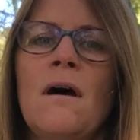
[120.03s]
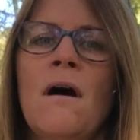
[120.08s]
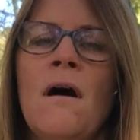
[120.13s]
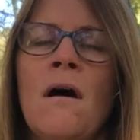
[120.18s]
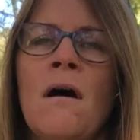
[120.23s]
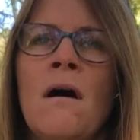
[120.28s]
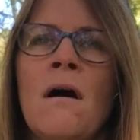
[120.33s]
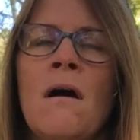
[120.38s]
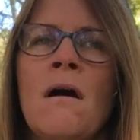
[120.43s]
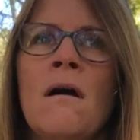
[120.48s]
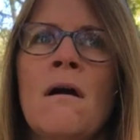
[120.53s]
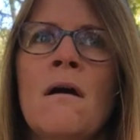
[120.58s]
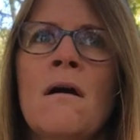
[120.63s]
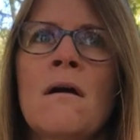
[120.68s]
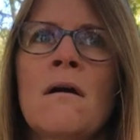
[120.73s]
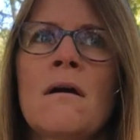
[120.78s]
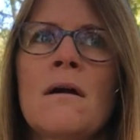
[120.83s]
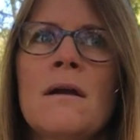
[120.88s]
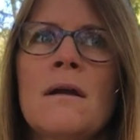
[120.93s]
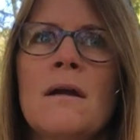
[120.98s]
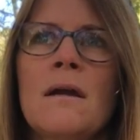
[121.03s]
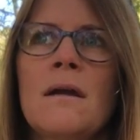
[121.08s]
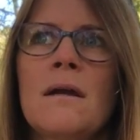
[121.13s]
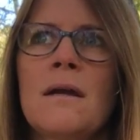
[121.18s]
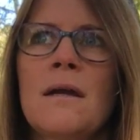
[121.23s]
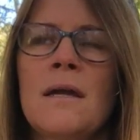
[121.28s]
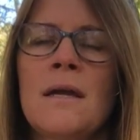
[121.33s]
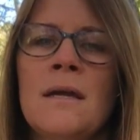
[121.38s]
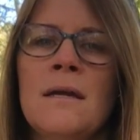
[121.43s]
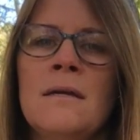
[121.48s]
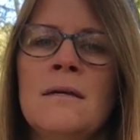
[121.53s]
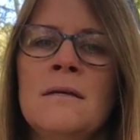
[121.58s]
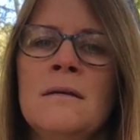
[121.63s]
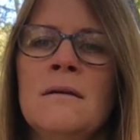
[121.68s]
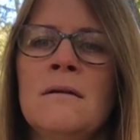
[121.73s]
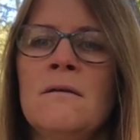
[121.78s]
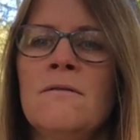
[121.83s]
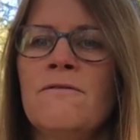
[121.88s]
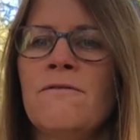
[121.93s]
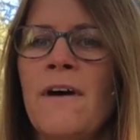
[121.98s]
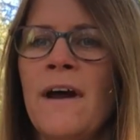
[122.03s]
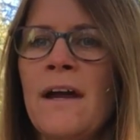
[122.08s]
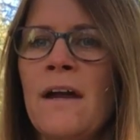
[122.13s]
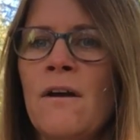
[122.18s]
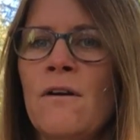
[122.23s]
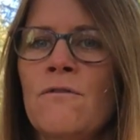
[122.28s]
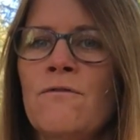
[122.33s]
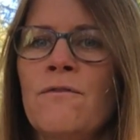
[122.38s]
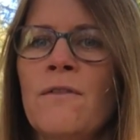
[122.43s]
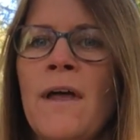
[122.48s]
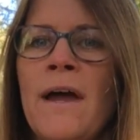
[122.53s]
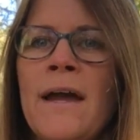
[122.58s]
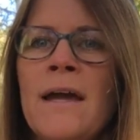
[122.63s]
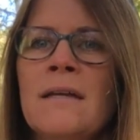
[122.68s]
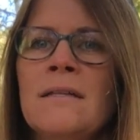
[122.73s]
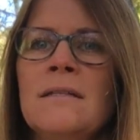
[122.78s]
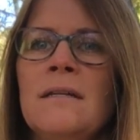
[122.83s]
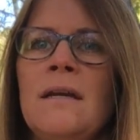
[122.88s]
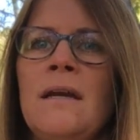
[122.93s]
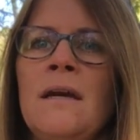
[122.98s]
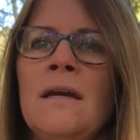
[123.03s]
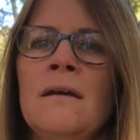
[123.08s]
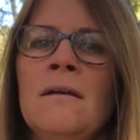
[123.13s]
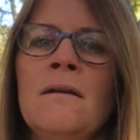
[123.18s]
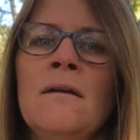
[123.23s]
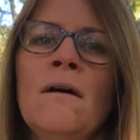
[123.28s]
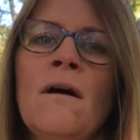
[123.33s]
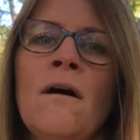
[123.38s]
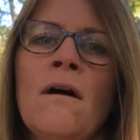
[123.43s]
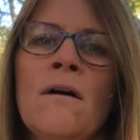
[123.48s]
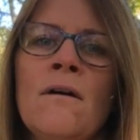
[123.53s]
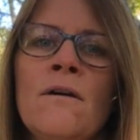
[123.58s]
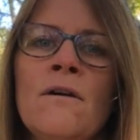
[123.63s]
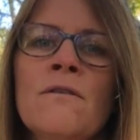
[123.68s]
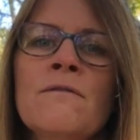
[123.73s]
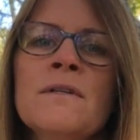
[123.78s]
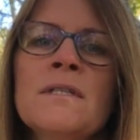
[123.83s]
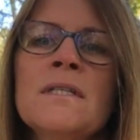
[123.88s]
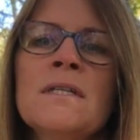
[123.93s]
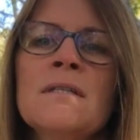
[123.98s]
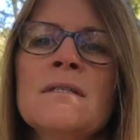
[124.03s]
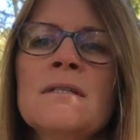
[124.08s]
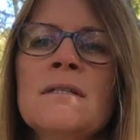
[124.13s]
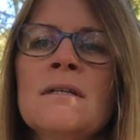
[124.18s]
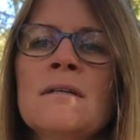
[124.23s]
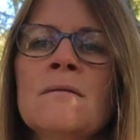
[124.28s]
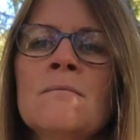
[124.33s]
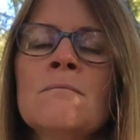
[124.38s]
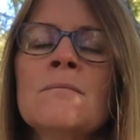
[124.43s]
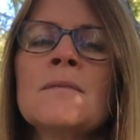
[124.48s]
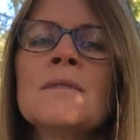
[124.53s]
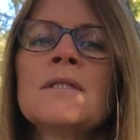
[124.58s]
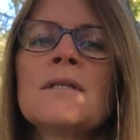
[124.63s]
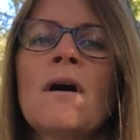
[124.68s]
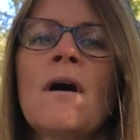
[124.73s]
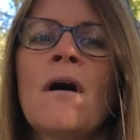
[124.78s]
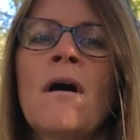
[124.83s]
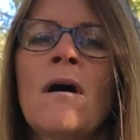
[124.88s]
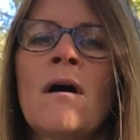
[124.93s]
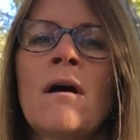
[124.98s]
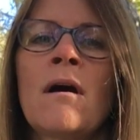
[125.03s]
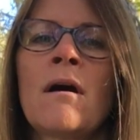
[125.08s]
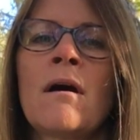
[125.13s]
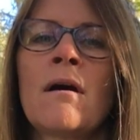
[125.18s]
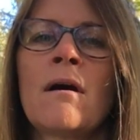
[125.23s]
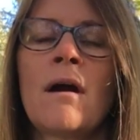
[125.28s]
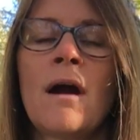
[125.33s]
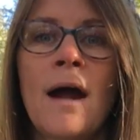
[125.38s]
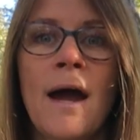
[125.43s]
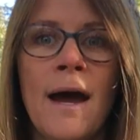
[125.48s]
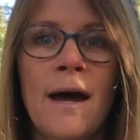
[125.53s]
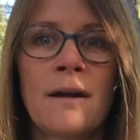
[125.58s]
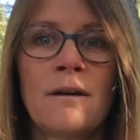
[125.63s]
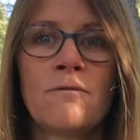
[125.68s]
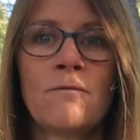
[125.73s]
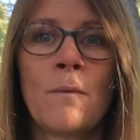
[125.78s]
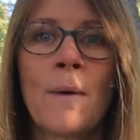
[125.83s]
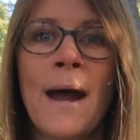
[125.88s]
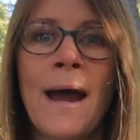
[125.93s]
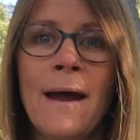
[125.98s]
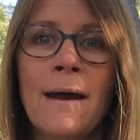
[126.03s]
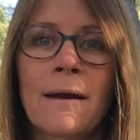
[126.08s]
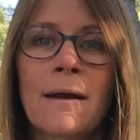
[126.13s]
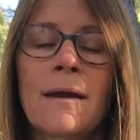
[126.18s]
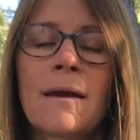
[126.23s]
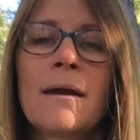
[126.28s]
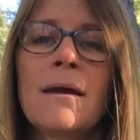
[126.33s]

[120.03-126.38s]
are in fight or flight, and our nervous systems are out of whack.